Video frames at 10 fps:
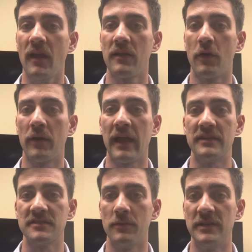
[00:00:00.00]

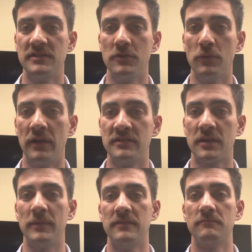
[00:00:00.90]
it's going to
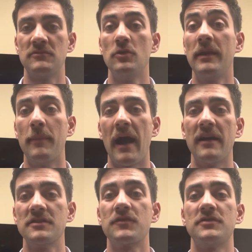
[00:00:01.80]
be too many
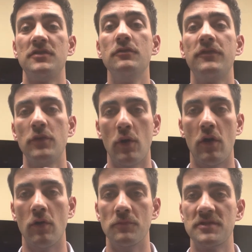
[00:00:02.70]
buyers for too few
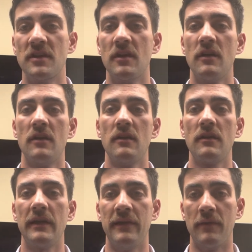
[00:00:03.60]
homes
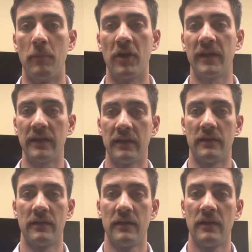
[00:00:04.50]
in the market
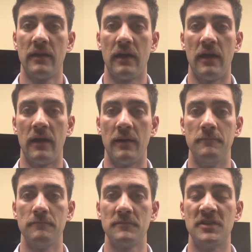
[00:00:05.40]
here.
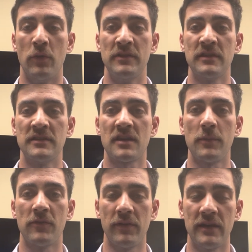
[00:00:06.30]
So it's going to be really